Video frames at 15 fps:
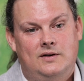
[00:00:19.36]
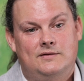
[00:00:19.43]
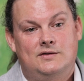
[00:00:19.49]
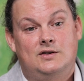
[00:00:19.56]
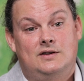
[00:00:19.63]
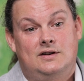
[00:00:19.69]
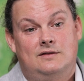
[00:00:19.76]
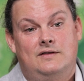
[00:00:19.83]
We have
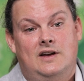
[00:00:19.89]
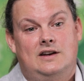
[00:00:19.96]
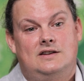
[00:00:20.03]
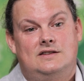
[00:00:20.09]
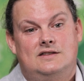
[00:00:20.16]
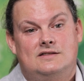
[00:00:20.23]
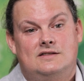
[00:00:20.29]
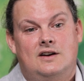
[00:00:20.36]
certain
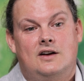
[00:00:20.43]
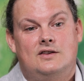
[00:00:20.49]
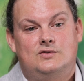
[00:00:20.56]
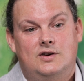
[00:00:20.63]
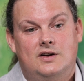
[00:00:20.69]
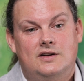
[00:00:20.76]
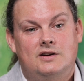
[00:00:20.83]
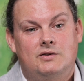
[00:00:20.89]
advantages in
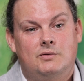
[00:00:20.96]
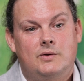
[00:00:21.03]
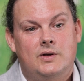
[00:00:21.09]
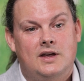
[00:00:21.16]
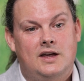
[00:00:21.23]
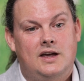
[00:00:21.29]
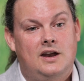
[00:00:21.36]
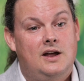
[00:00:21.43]
Australia where we
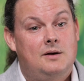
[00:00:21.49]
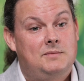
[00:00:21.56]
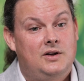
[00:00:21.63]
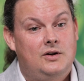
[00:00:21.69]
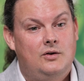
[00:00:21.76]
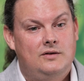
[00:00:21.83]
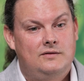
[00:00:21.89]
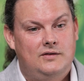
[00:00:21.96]
can get up
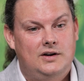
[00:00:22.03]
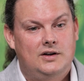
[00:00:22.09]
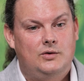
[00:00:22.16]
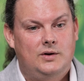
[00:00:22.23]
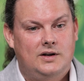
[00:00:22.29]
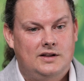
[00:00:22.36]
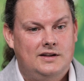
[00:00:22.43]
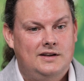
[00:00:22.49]
and going very
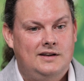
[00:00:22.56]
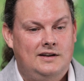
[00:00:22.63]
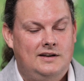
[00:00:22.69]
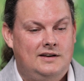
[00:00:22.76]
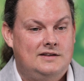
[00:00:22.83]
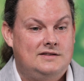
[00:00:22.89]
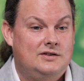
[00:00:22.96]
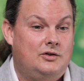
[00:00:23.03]
quickly.
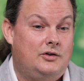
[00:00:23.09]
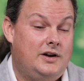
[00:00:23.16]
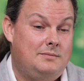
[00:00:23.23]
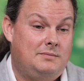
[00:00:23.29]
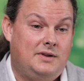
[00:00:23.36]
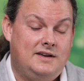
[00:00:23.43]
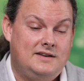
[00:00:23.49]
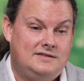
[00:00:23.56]
It's a
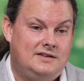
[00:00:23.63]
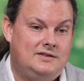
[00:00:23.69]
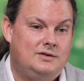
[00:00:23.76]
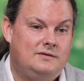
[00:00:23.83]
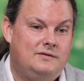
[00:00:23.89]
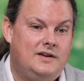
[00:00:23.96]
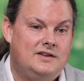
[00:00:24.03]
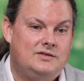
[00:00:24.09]
great place to
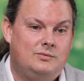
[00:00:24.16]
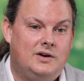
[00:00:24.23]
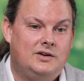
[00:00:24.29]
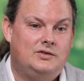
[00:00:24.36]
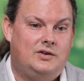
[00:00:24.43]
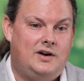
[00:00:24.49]
do phase 1